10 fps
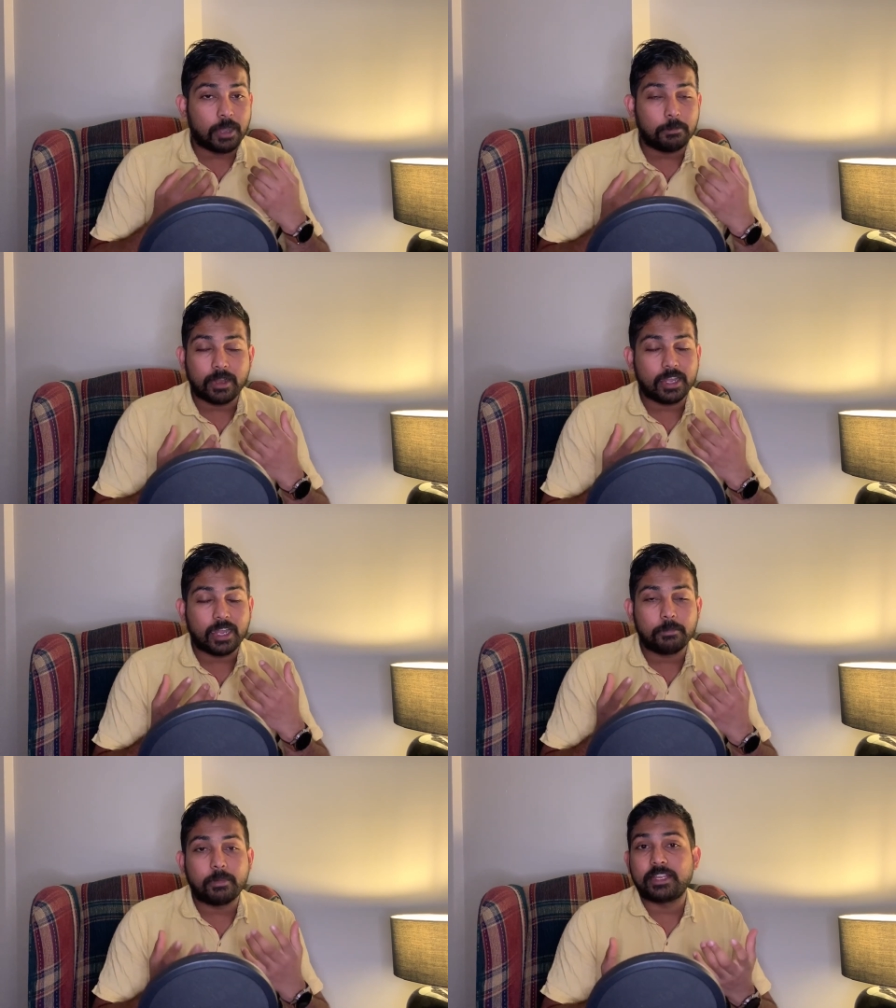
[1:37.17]

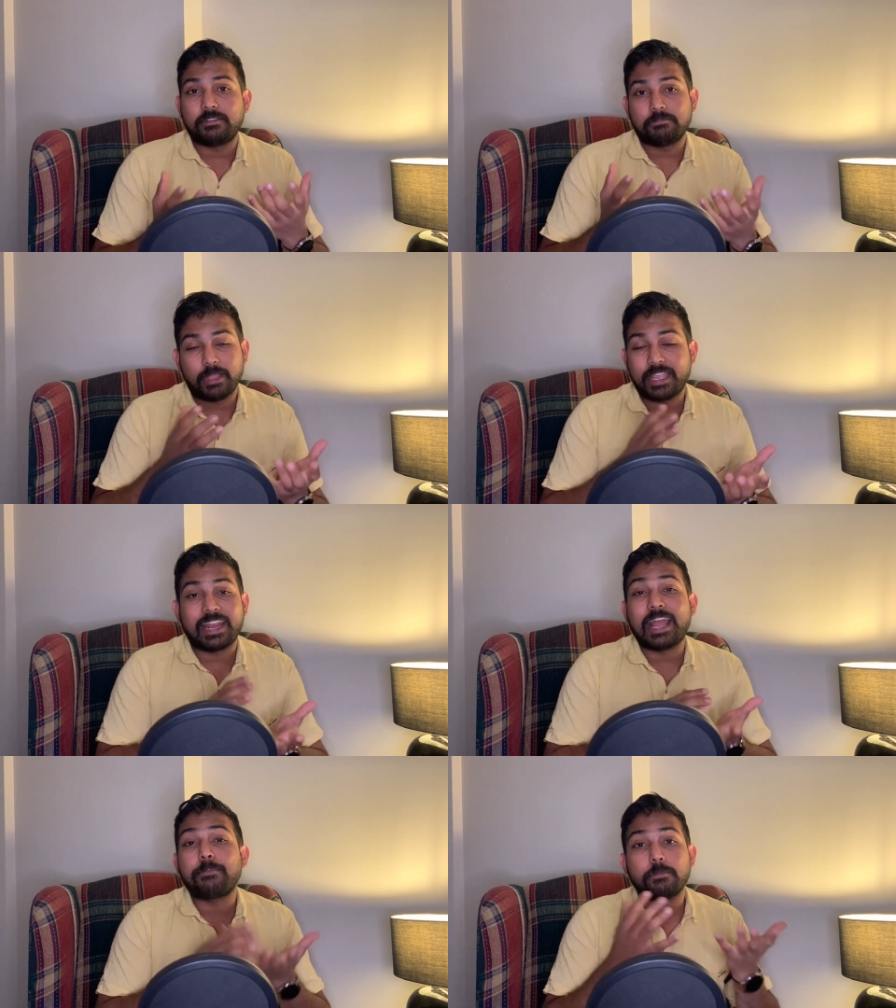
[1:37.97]
I might make
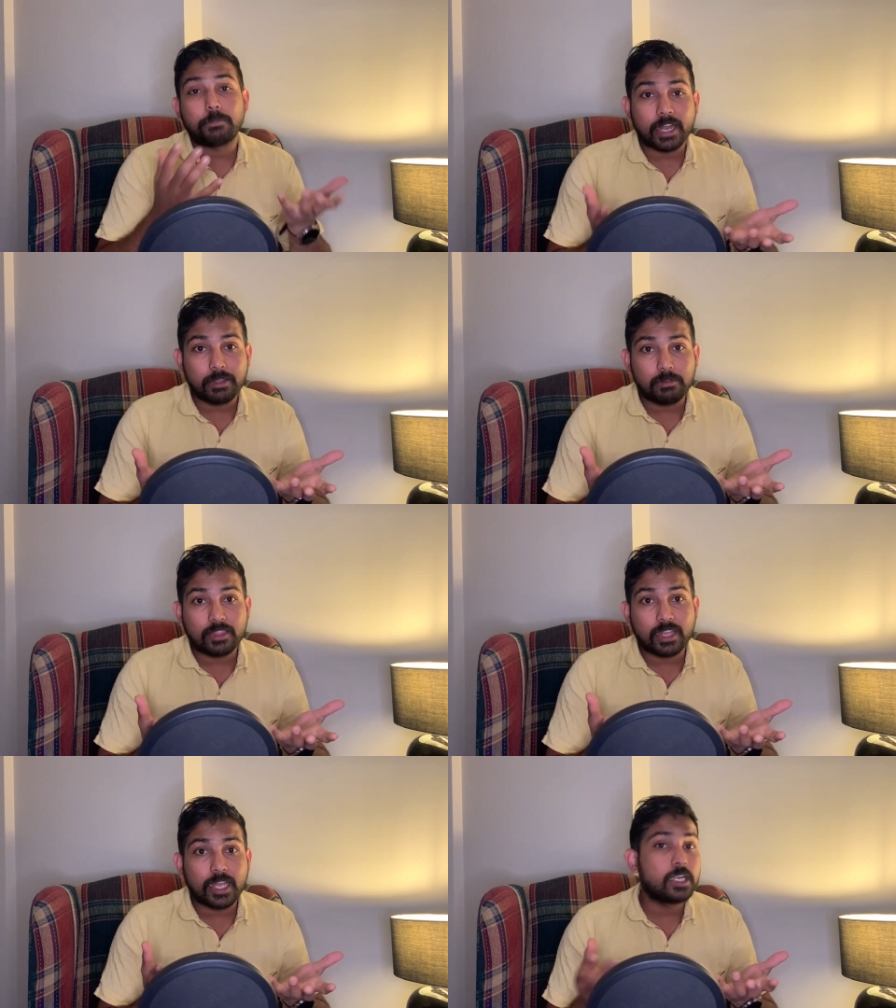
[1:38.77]
an apple pie
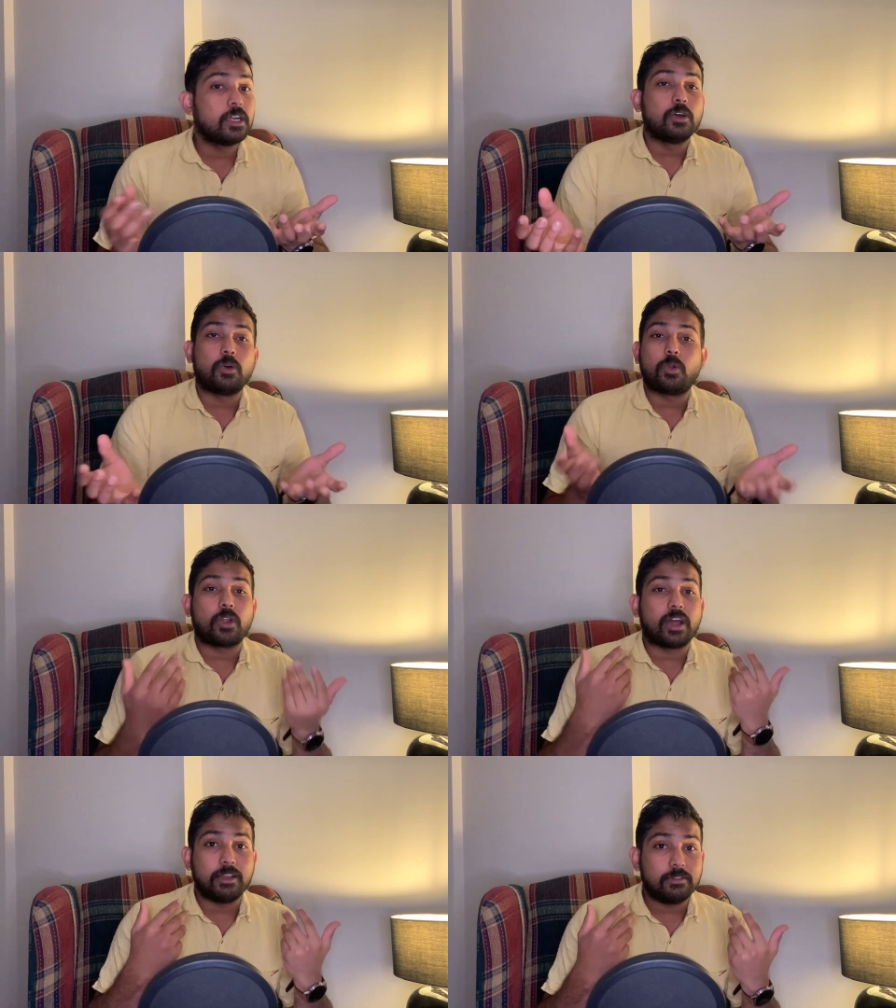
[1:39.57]
with that,
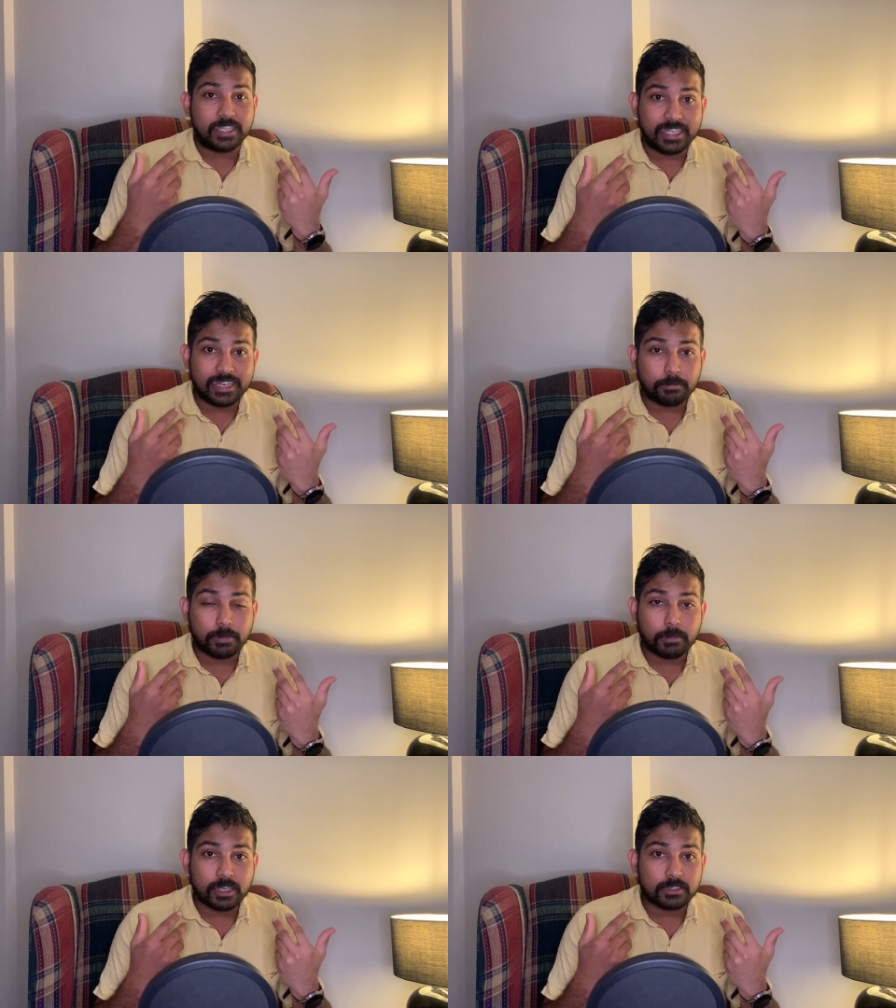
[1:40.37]
or I'll eat it
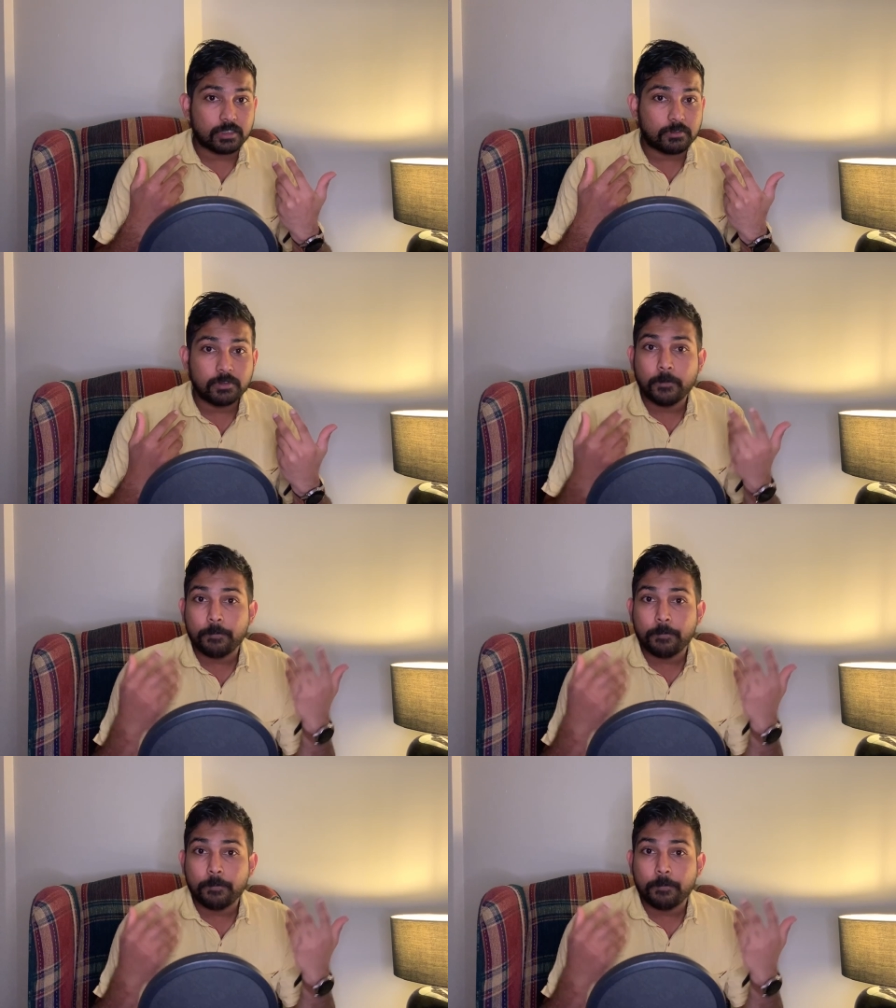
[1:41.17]
by myself.